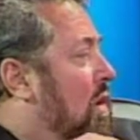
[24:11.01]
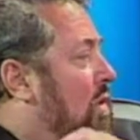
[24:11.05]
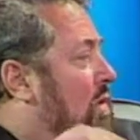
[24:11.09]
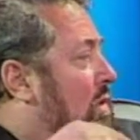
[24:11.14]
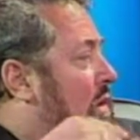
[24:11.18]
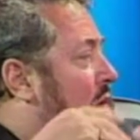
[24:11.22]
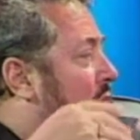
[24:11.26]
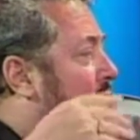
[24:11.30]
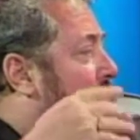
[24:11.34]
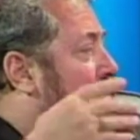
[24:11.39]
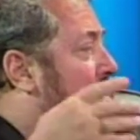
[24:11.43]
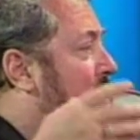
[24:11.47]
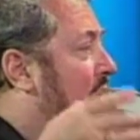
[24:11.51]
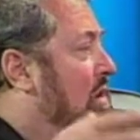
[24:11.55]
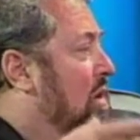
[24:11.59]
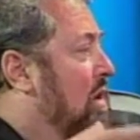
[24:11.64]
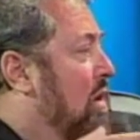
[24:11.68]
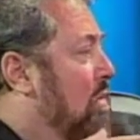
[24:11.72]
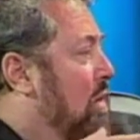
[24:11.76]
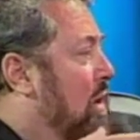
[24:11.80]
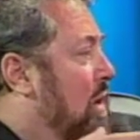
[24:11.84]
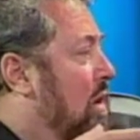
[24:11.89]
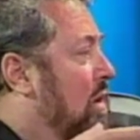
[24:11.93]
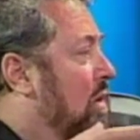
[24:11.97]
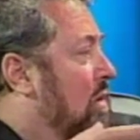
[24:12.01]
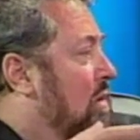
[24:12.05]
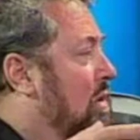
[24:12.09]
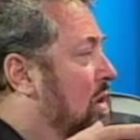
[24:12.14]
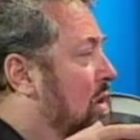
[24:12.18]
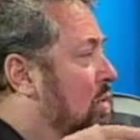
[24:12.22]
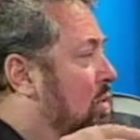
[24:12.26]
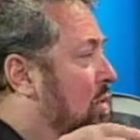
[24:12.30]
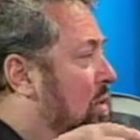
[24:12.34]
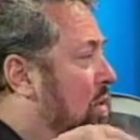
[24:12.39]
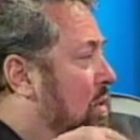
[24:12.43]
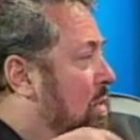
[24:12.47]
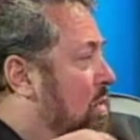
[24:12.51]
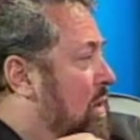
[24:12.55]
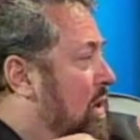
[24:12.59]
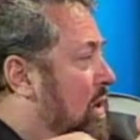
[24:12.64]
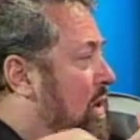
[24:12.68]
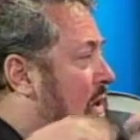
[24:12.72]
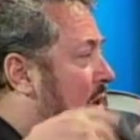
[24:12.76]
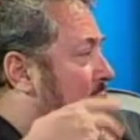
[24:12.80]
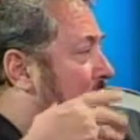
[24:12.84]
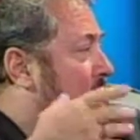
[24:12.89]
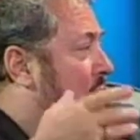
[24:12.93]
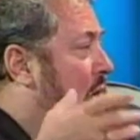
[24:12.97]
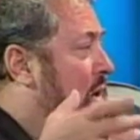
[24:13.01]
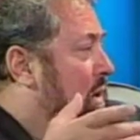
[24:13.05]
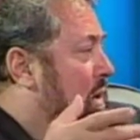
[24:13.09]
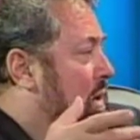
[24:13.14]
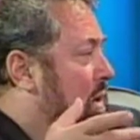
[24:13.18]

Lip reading: that you're thinking about that will be?